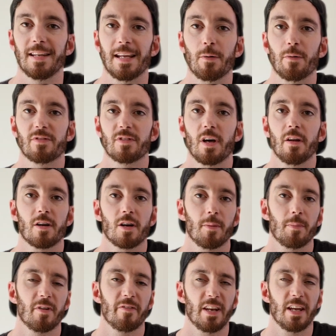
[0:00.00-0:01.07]
Now I've done a
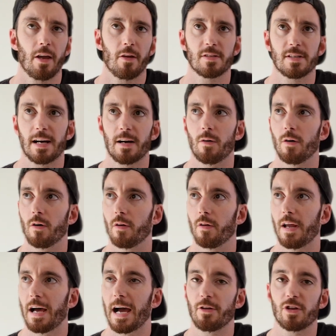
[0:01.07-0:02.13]
couple of videos now
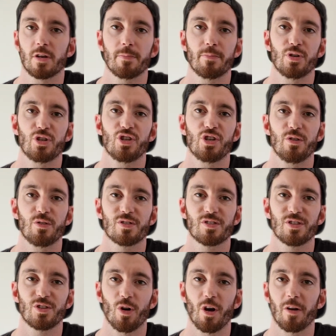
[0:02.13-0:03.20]
on how you can
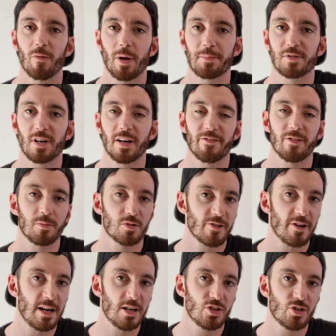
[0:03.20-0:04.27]
produce your own website from
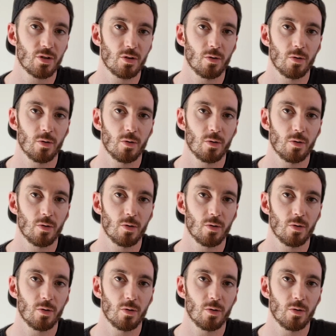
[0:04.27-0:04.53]
scratch